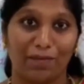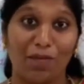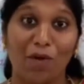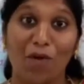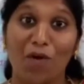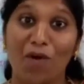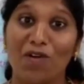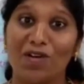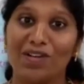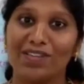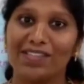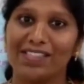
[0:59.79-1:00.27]

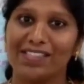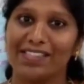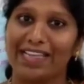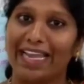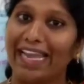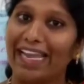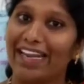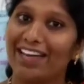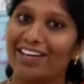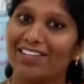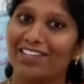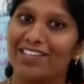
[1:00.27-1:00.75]
Most
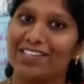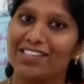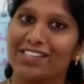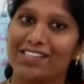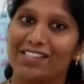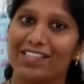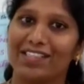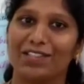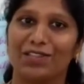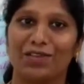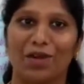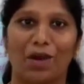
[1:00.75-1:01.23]

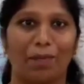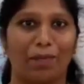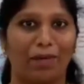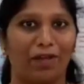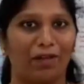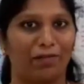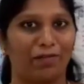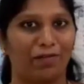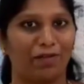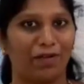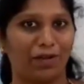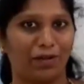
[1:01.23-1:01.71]
interesting
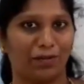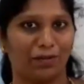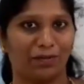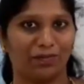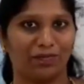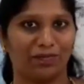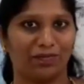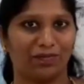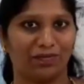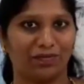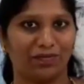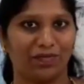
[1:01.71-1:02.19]
topic for
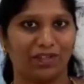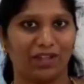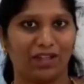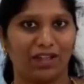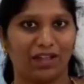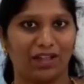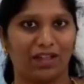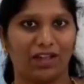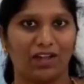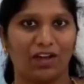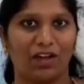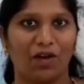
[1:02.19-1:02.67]
you.
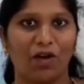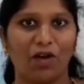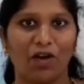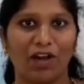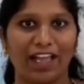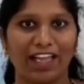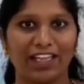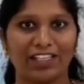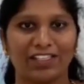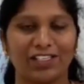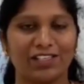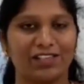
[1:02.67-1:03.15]

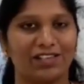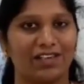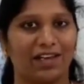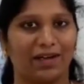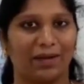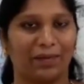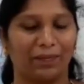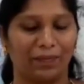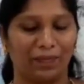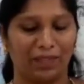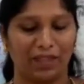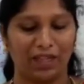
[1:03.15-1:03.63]
Okay,
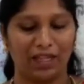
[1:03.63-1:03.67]
children.